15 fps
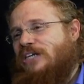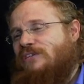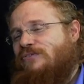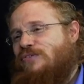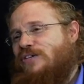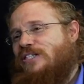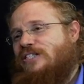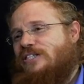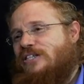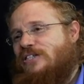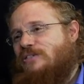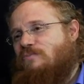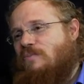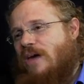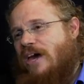For
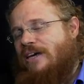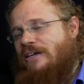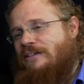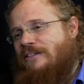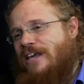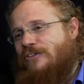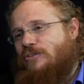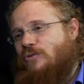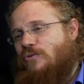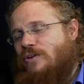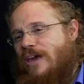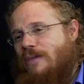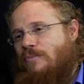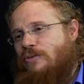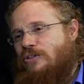instance, my next door
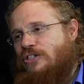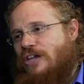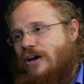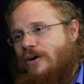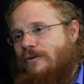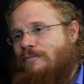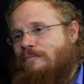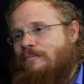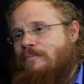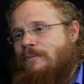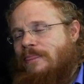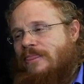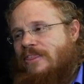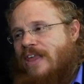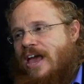neighbor shared
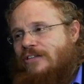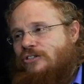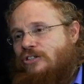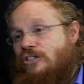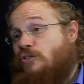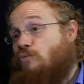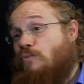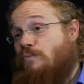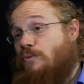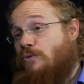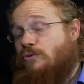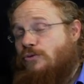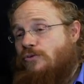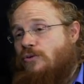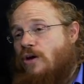that she had
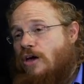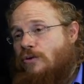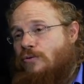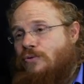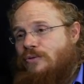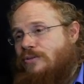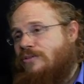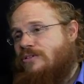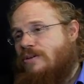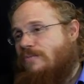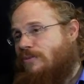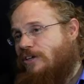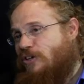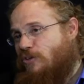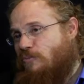rebuked her daughter who did
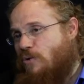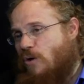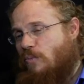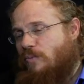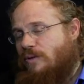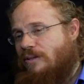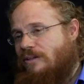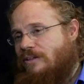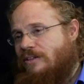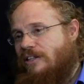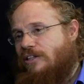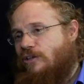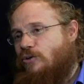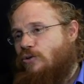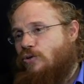something inappropriate. The
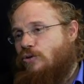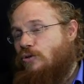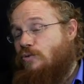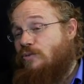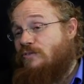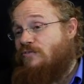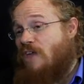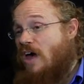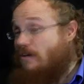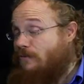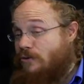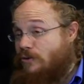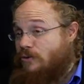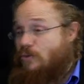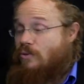little girl who was 5
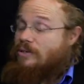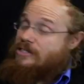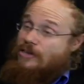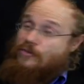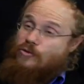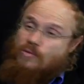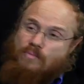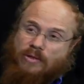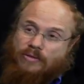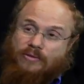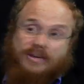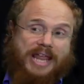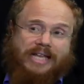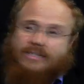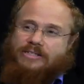years old said to her mother,
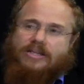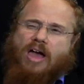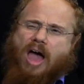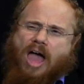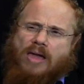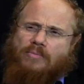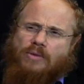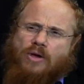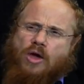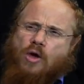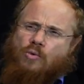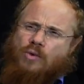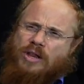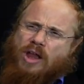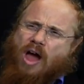"Next time,
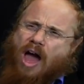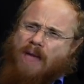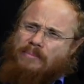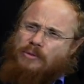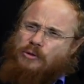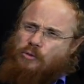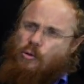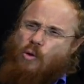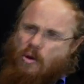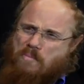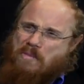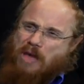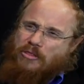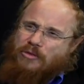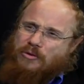when I'm your
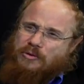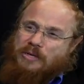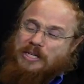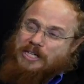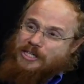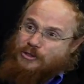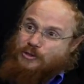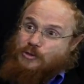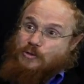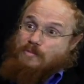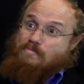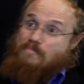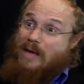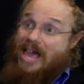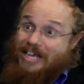mother and you're
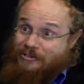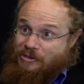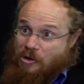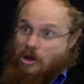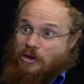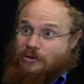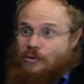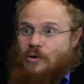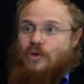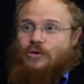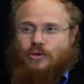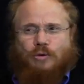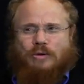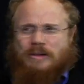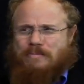my daughter,
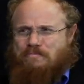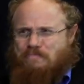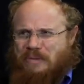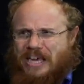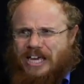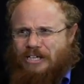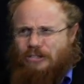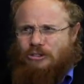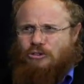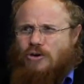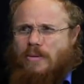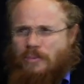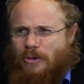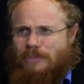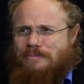you're in big
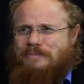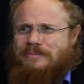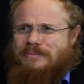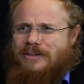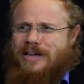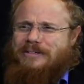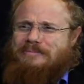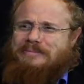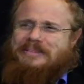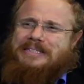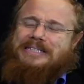trouble," right?